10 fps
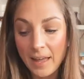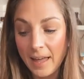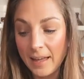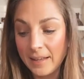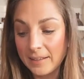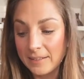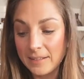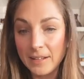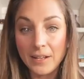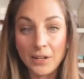And
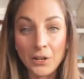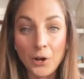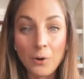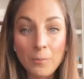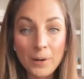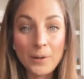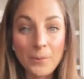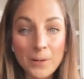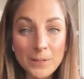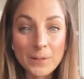nobody
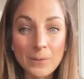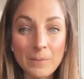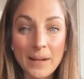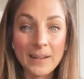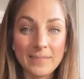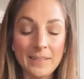wants to admit it,